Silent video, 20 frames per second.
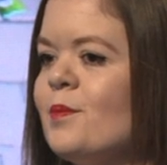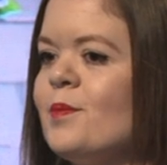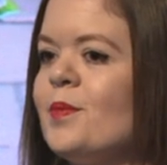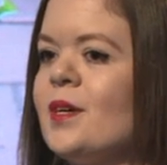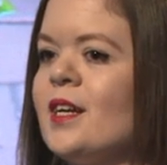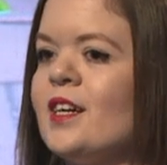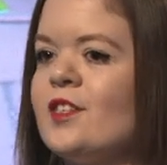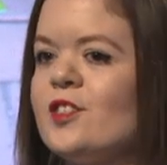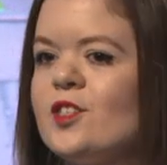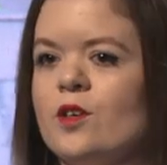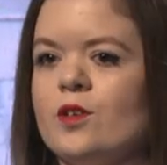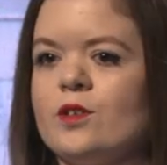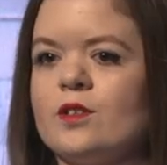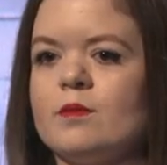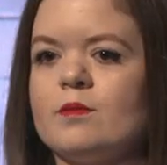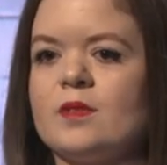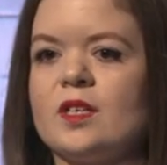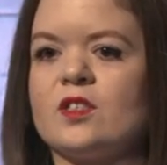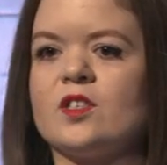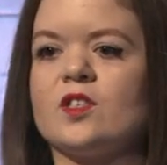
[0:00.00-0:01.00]
but I told
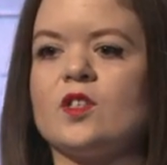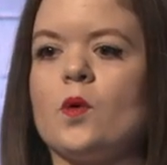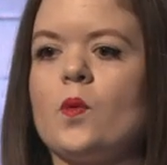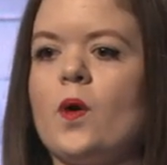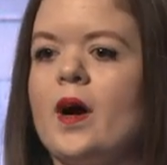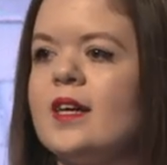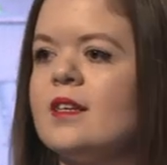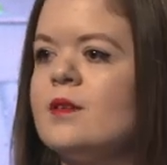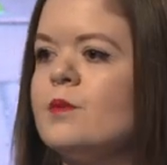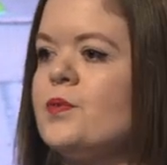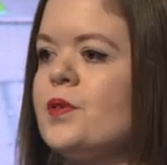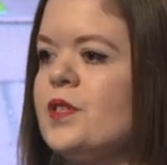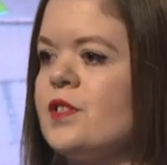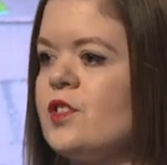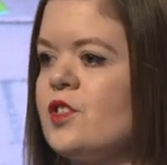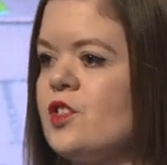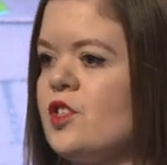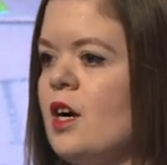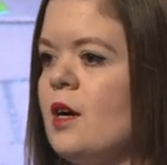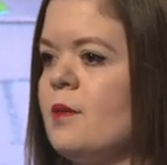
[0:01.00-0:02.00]
them that Snow White and
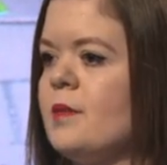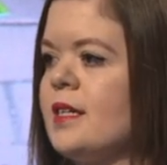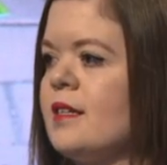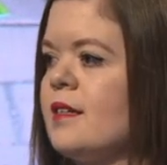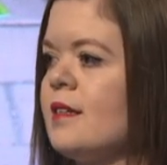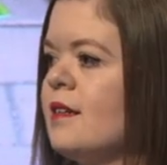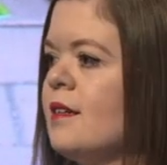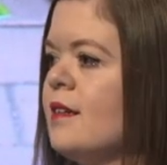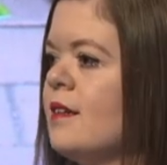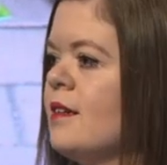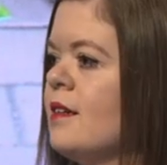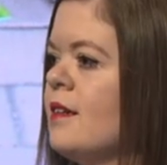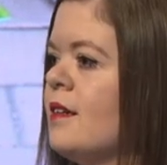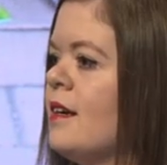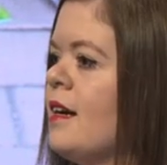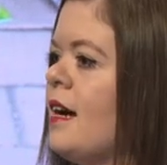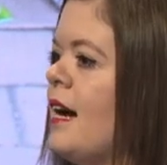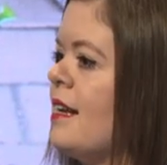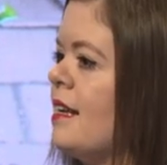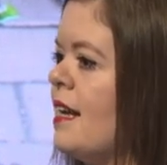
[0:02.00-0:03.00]
Prince Charming
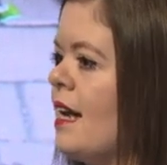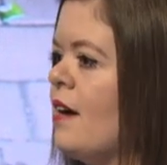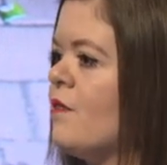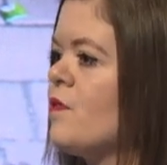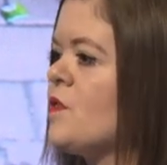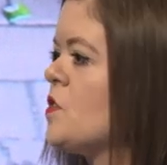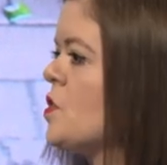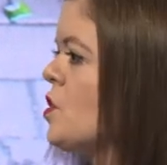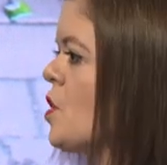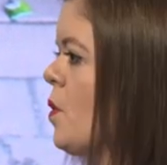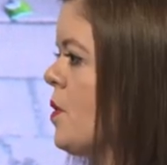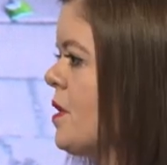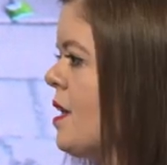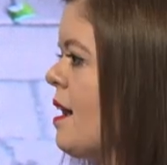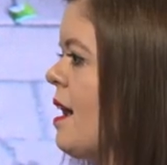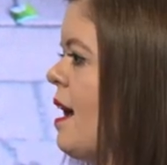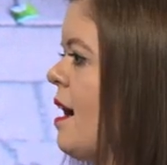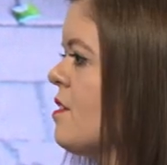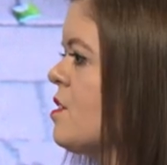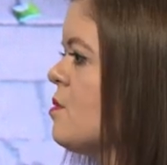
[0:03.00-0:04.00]
had left to go on
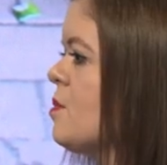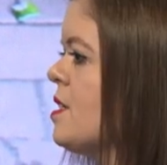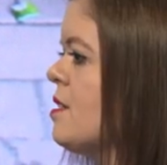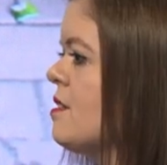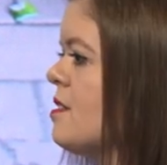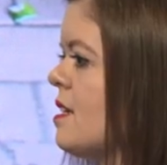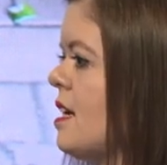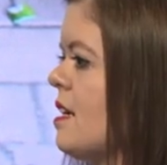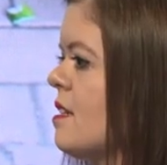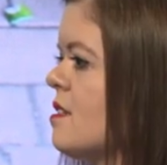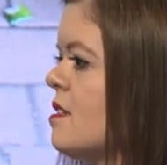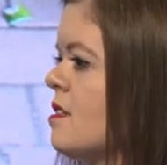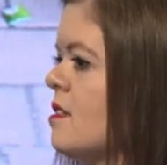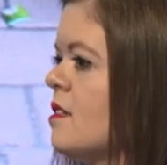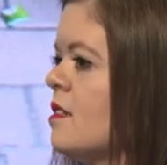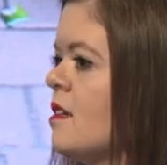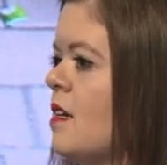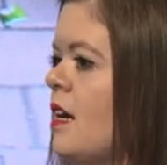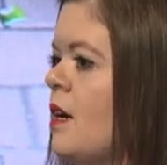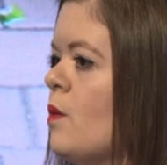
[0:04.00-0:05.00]
a last minute date,